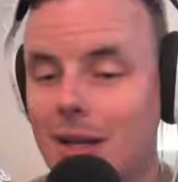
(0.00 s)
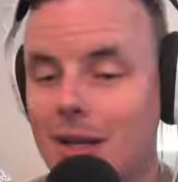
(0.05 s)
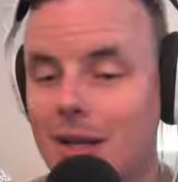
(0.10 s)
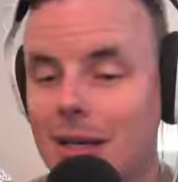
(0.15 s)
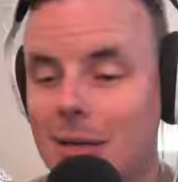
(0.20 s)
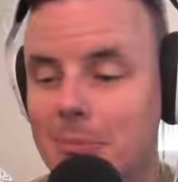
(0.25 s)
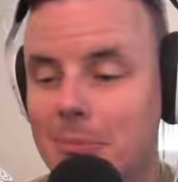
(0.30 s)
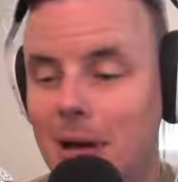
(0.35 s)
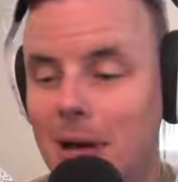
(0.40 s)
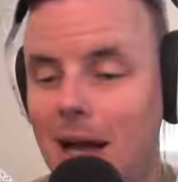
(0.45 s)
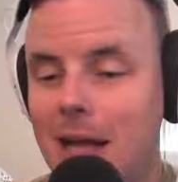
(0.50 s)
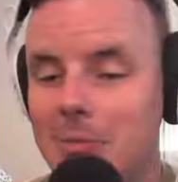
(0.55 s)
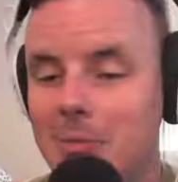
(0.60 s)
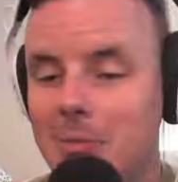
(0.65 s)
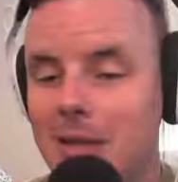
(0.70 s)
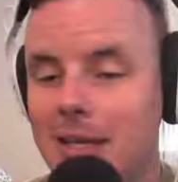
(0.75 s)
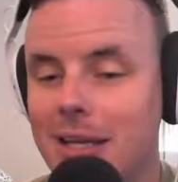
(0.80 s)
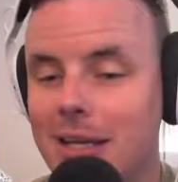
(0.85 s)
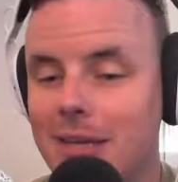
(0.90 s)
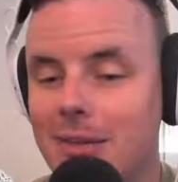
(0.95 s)
a pie
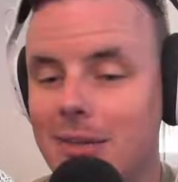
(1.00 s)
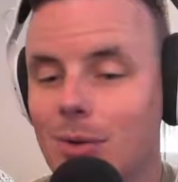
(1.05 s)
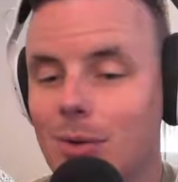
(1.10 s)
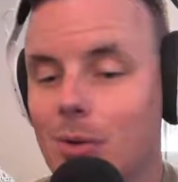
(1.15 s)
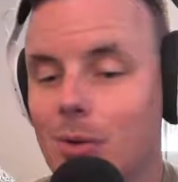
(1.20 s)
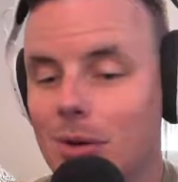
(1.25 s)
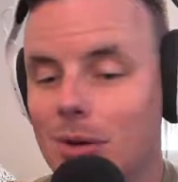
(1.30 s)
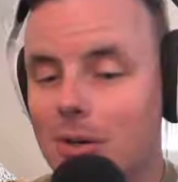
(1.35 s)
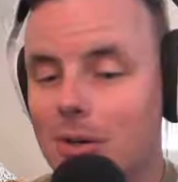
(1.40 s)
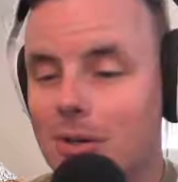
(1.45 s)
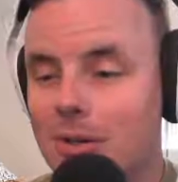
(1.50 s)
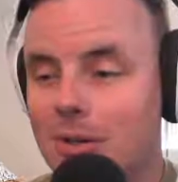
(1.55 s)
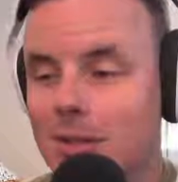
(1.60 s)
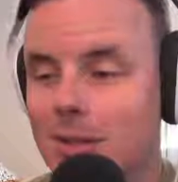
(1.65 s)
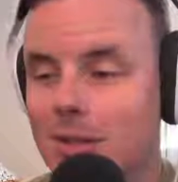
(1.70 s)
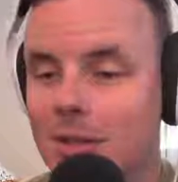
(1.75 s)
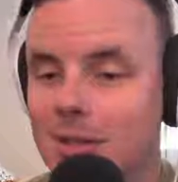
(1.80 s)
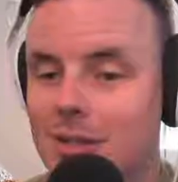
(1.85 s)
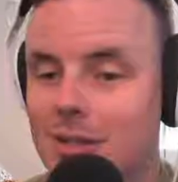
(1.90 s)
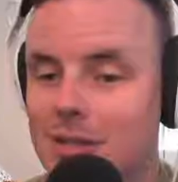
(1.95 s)
plate or
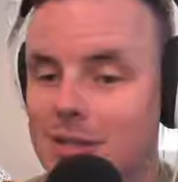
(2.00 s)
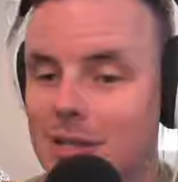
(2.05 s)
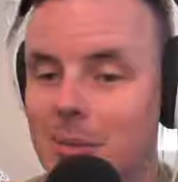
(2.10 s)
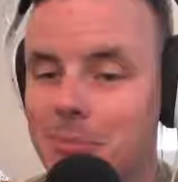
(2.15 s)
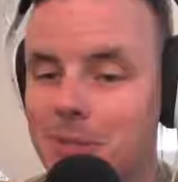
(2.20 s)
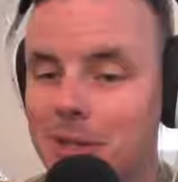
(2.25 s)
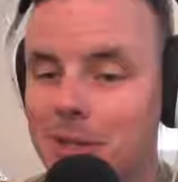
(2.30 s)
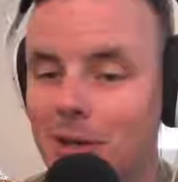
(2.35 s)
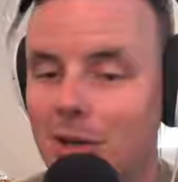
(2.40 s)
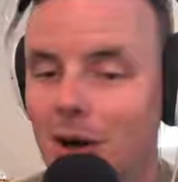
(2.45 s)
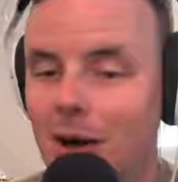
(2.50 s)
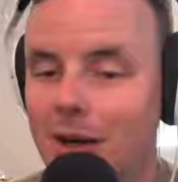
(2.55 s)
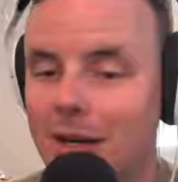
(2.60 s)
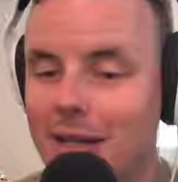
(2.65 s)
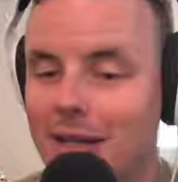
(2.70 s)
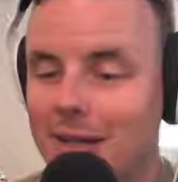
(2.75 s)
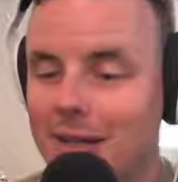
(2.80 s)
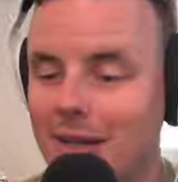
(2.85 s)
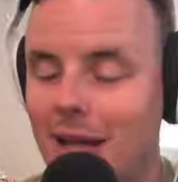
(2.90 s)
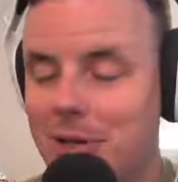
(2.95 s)
something on
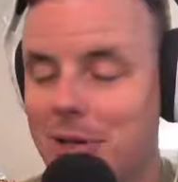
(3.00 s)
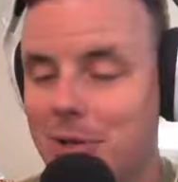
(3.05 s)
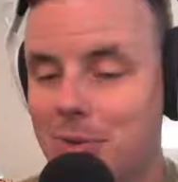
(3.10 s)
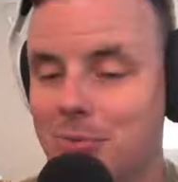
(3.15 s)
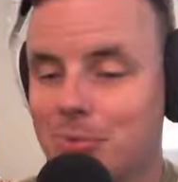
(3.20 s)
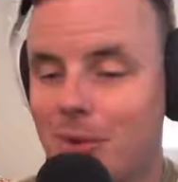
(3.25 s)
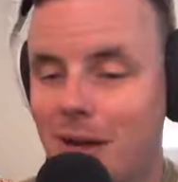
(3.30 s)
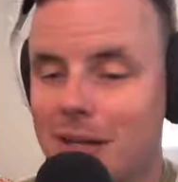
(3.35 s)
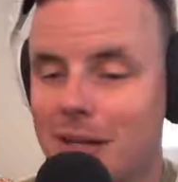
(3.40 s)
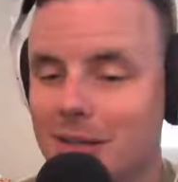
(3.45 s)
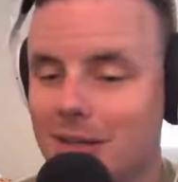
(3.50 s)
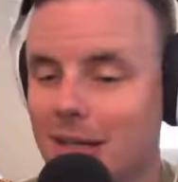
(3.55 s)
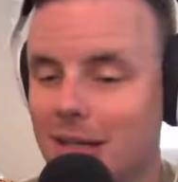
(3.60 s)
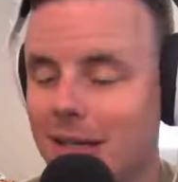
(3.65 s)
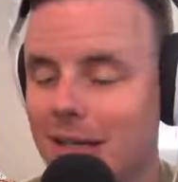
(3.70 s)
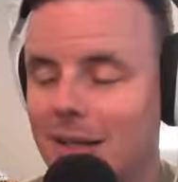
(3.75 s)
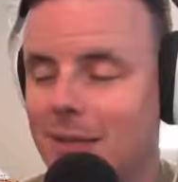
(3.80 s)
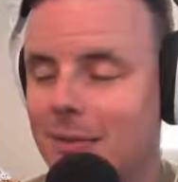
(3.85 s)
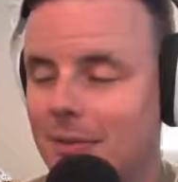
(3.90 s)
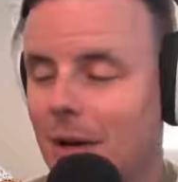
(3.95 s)
it, and you write
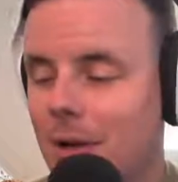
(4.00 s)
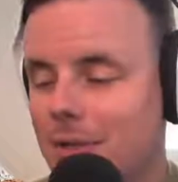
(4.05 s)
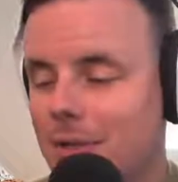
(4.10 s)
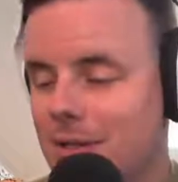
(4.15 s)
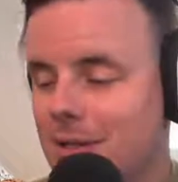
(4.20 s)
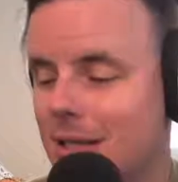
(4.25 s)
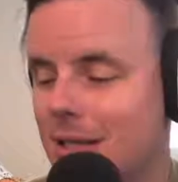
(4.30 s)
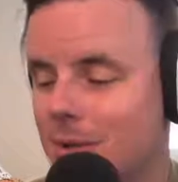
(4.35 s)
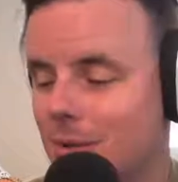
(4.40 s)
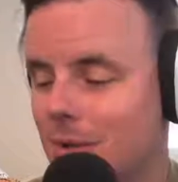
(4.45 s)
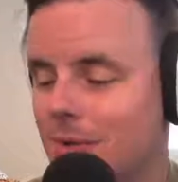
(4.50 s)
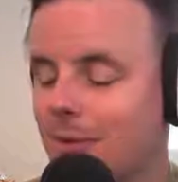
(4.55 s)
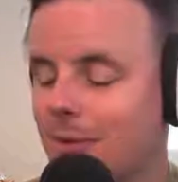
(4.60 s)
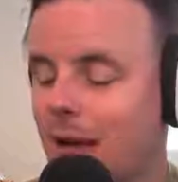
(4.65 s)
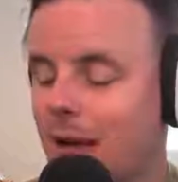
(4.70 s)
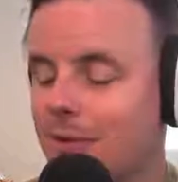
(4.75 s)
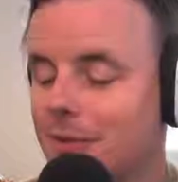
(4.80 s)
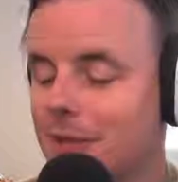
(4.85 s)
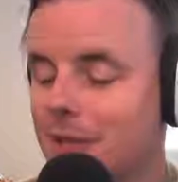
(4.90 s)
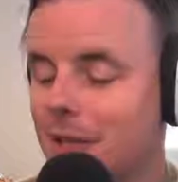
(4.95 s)
like, "Oh, this thing's worth
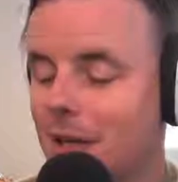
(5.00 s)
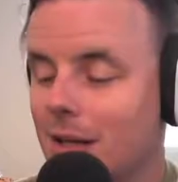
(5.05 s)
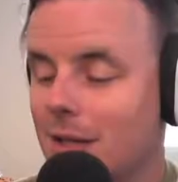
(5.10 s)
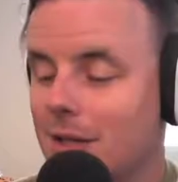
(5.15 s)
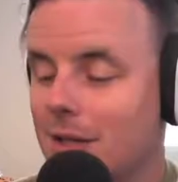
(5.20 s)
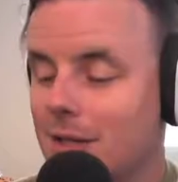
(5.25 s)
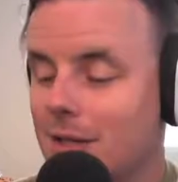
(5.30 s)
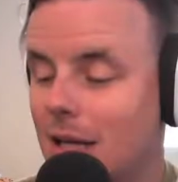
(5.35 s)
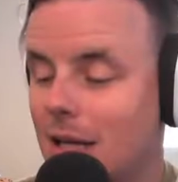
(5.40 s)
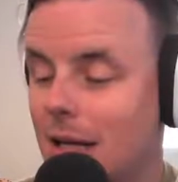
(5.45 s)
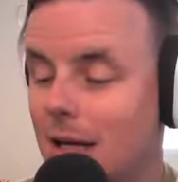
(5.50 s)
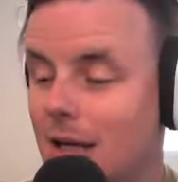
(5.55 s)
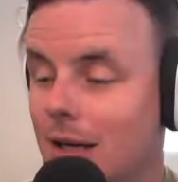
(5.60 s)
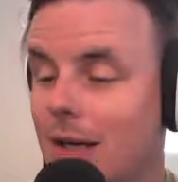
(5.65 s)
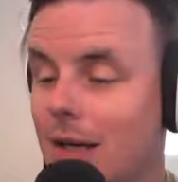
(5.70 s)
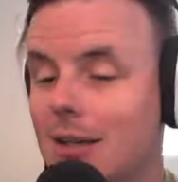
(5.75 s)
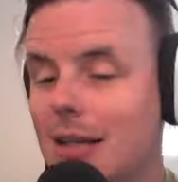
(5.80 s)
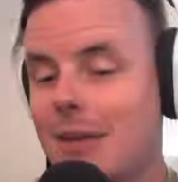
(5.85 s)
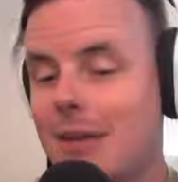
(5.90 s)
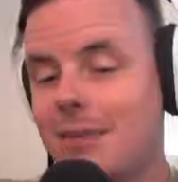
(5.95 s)
$500,
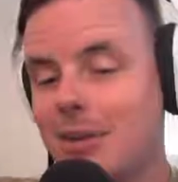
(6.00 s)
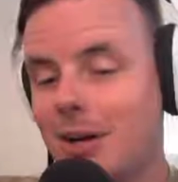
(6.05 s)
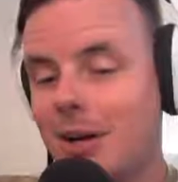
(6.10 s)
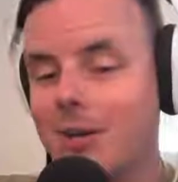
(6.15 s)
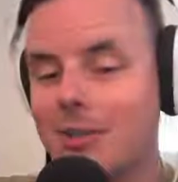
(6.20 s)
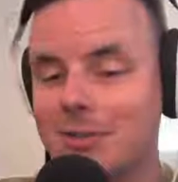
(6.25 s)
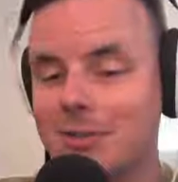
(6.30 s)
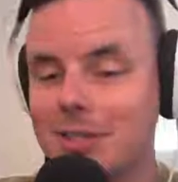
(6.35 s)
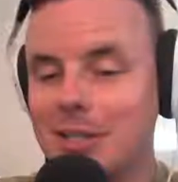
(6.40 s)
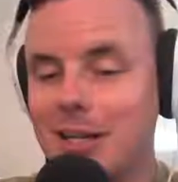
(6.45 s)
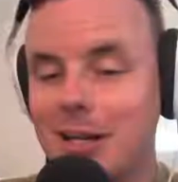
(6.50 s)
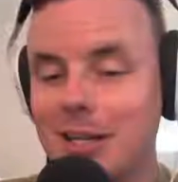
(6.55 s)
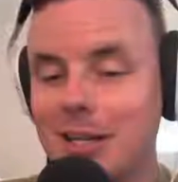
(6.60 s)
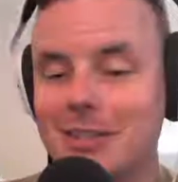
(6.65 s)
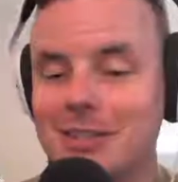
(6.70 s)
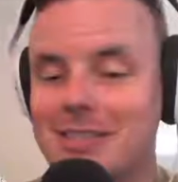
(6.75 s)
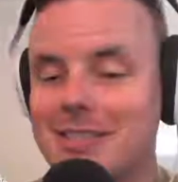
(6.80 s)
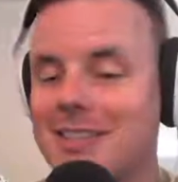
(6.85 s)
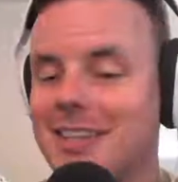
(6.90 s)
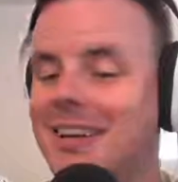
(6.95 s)

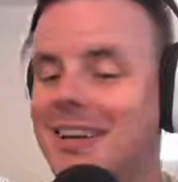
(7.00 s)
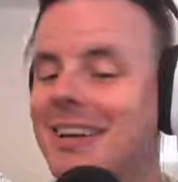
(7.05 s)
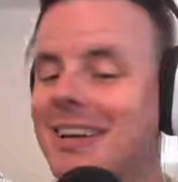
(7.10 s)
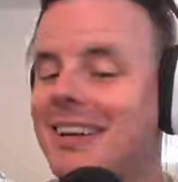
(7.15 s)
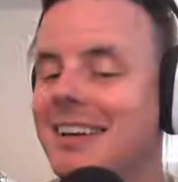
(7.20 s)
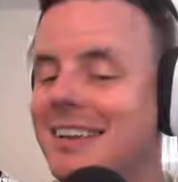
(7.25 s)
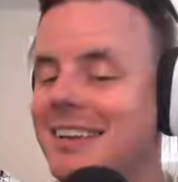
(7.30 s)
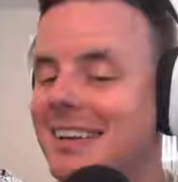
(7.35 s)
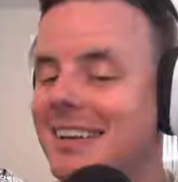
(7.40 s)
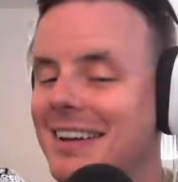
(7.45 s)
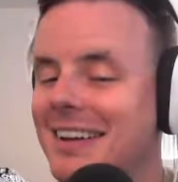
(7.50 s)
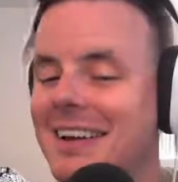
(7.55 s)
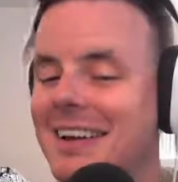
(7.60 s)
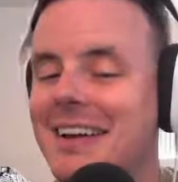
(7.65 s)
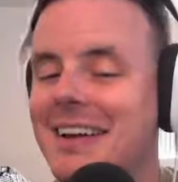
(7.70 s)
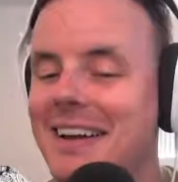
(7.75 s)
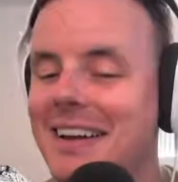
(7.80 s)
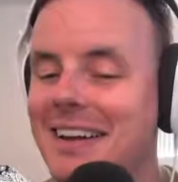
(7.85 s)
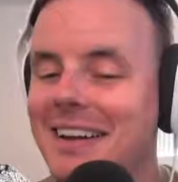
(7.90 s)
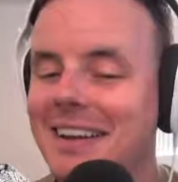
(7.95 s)
$1,100,"
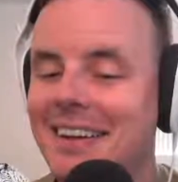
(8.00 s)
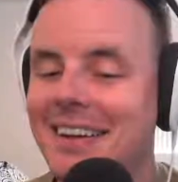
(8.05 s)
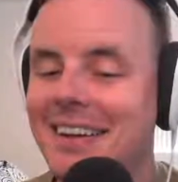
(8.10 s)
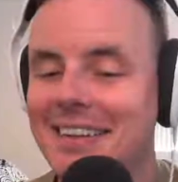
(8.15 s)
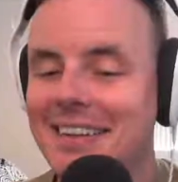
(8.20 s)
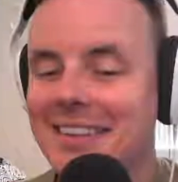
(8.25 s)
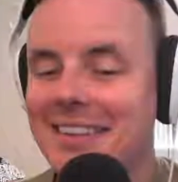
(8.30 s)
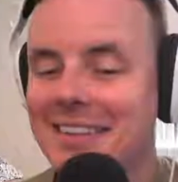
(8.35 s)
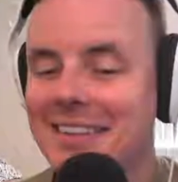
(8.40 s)
and then